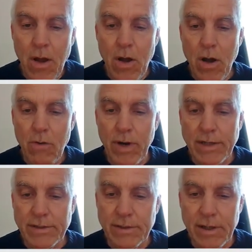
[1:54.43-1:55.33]
All
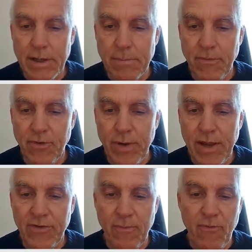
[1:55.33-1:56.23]
right, um, so he
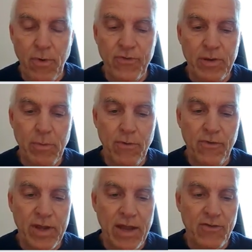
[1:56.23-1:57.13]
has some forcing moves
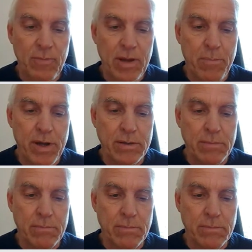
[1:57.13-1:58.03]
against me, but
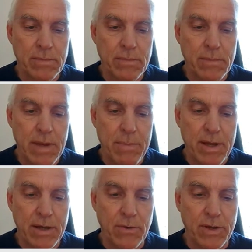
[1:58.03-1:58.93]

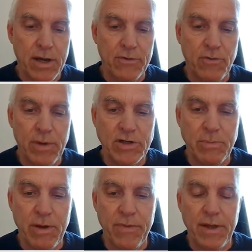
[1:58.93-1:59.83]
maybe I don't care too much
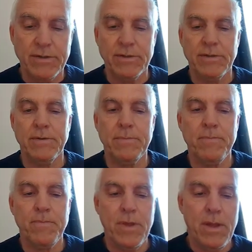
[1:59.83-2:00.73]
about that.
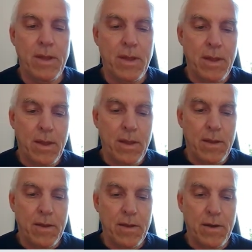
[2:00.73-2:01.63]

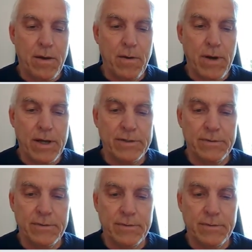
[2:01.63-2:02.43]
All right,